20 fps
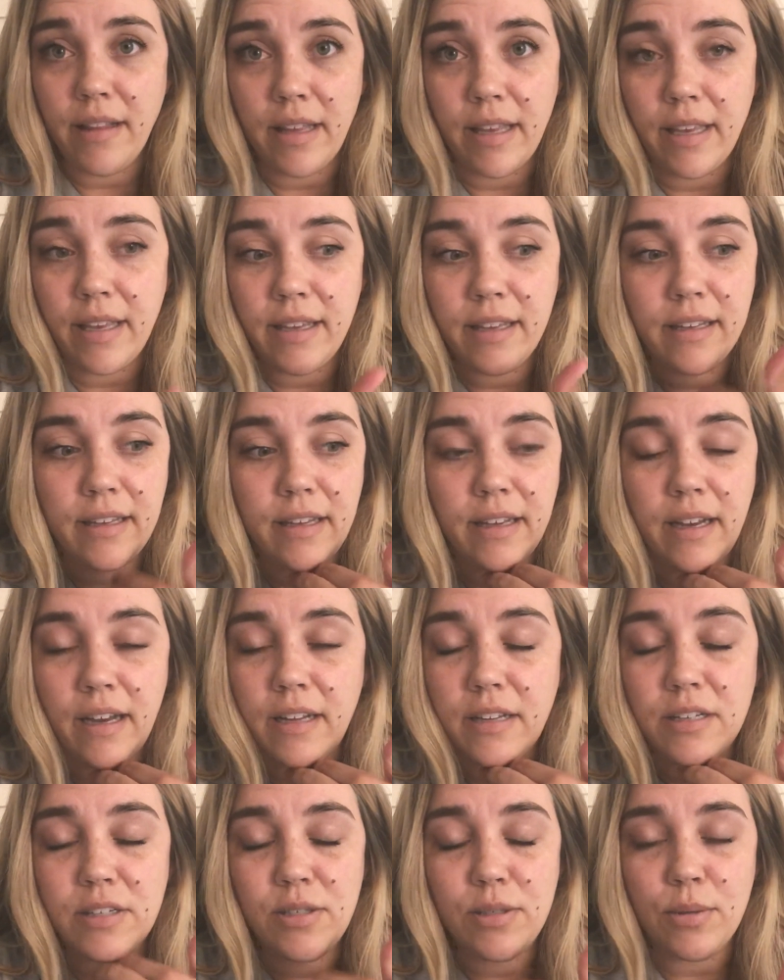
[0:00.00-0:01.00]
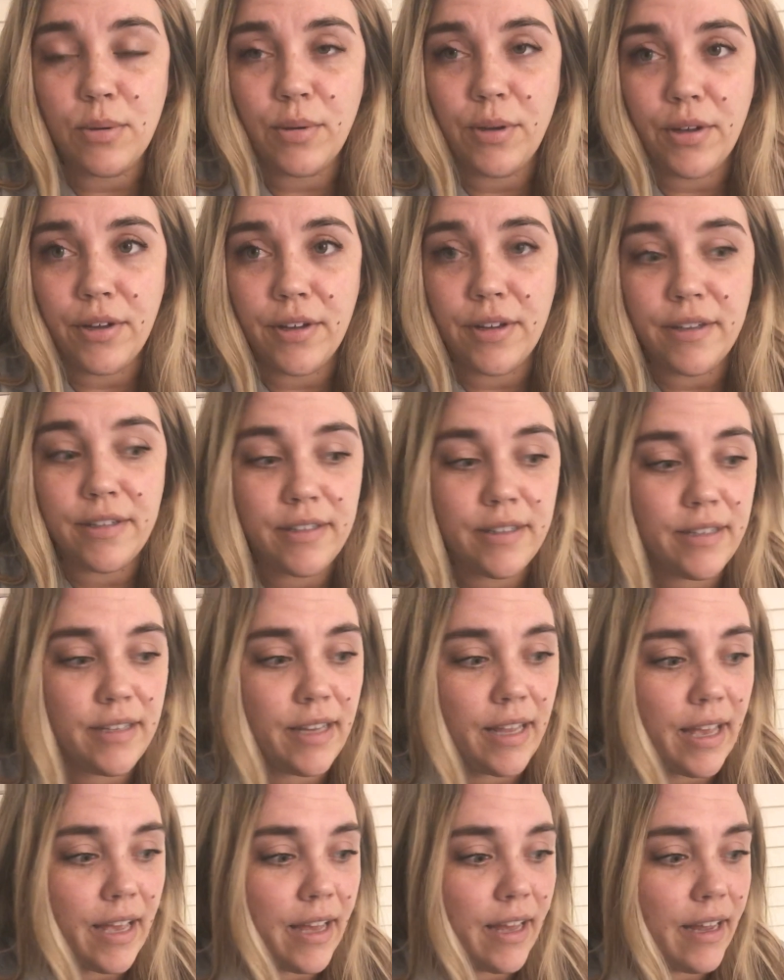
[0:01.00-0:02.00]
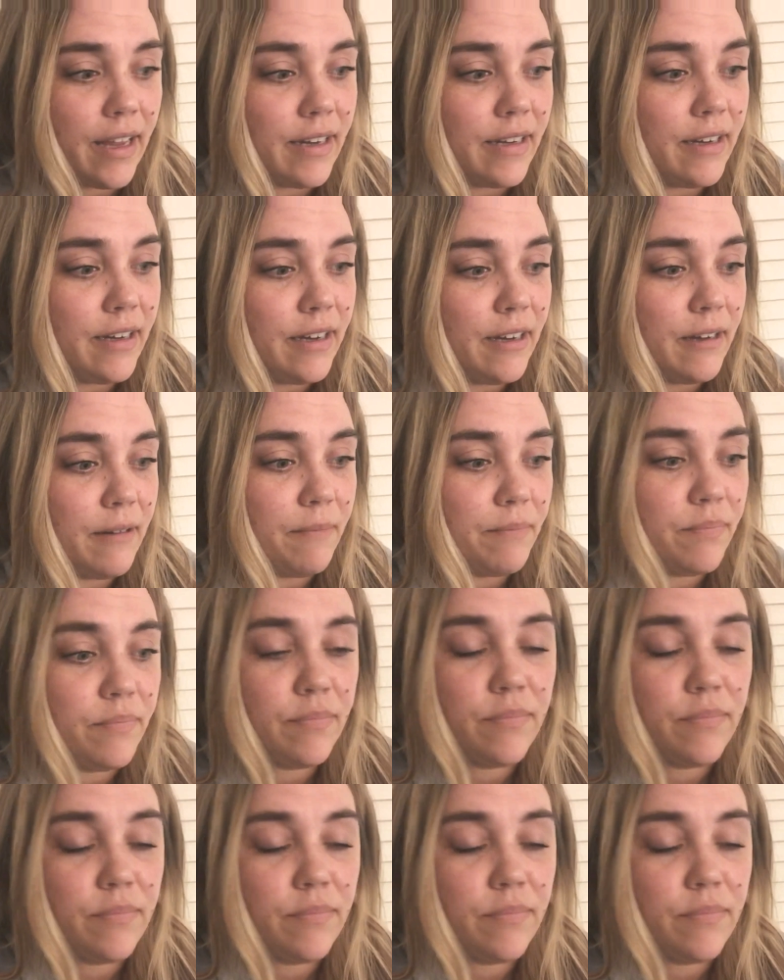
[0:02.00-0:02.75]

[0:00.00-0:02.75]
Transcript: Like, God is so good, and